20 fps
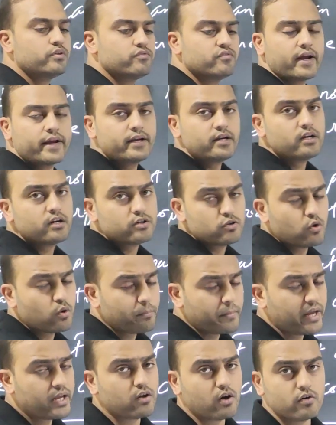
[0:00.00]
we find
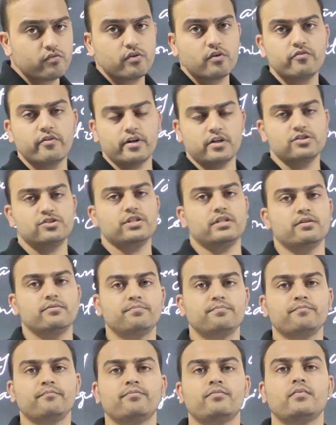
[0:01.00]
domain of a function,
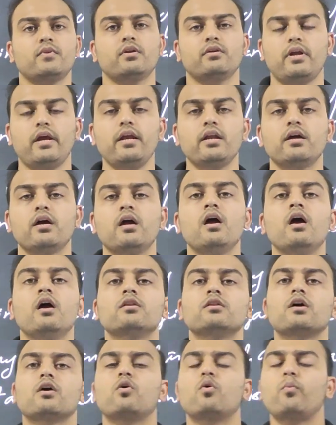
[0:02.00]
right?
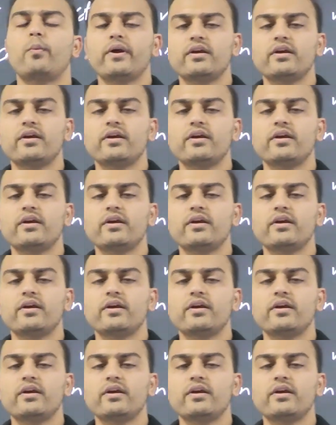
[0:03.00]
Now